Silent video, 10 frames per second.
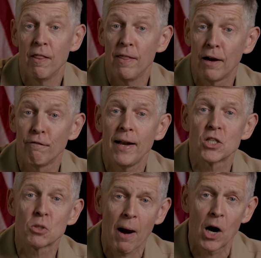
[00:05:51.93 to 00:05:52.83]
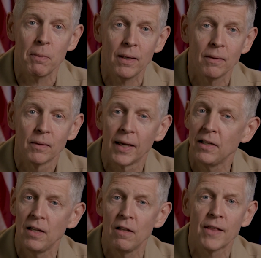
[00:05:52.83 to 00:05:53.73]
That event inspired me, like
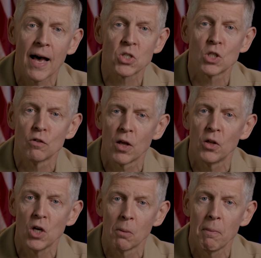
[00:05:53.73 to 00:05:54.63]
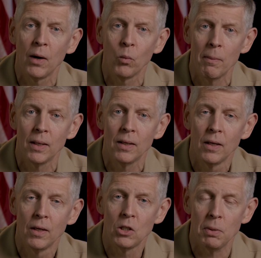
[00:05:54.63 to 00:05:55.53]
it did thousands of other young men and women,
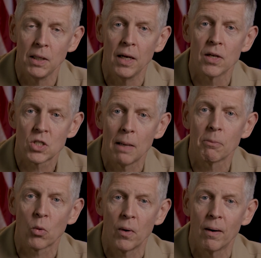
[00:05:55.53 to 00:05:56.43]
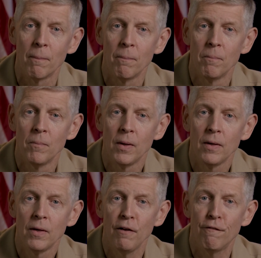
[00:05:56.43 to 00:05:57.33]
to begin a STEM career.
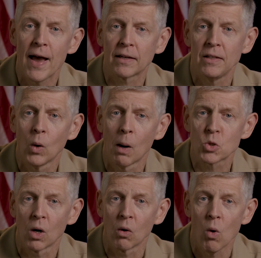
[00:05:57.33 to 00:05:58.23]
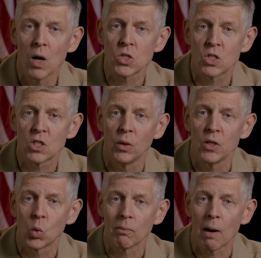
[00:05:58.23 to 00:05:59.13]
In fact, Neil Armstrong was and still
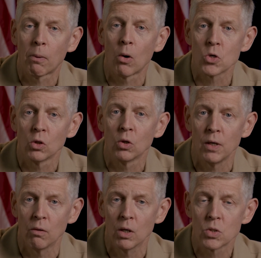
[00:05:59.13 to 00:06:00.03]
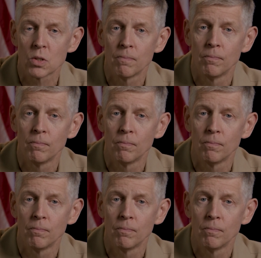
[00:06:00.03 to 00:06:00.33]
is one of my personal heroes.